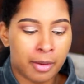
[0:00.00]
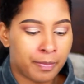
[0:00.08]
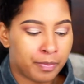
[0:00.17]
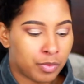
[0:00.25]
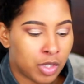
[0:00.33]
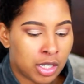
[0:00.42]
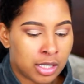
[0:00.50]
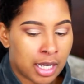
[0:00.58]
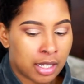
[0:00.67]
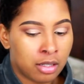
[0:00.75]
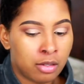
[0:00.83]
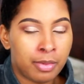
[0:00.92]
So
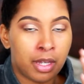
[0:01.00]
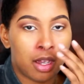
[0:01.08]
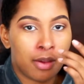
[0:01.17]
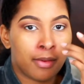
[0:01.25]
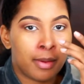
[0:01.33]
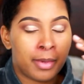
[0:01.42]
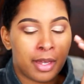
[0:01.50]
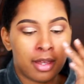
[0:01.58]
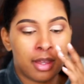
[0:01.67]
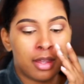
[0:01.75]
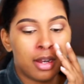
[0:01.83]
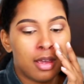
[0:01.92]
take a little bit and rub it
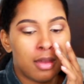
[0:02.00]
in.